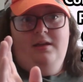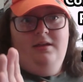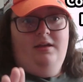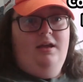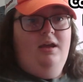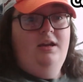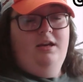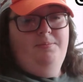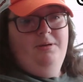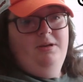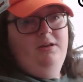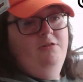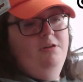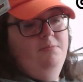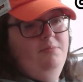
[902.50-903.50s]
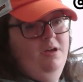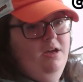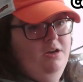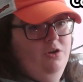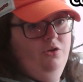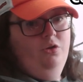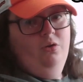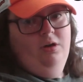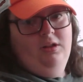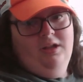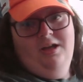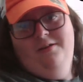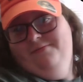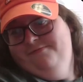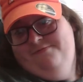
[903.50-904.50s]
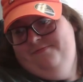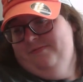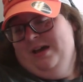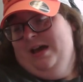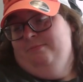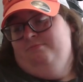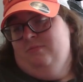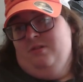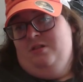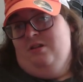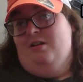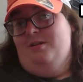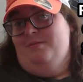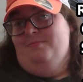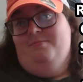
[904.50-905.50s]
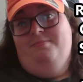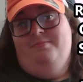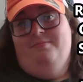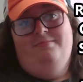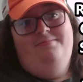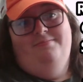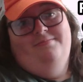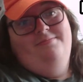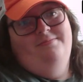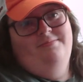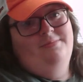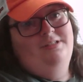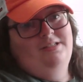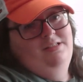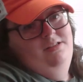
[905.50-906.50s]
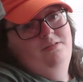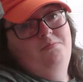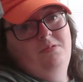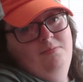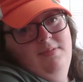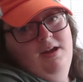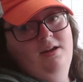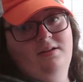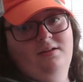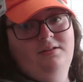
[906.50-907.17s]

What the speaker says: Any to beat Green Bay, no Jordan Love. Sorry. Meh.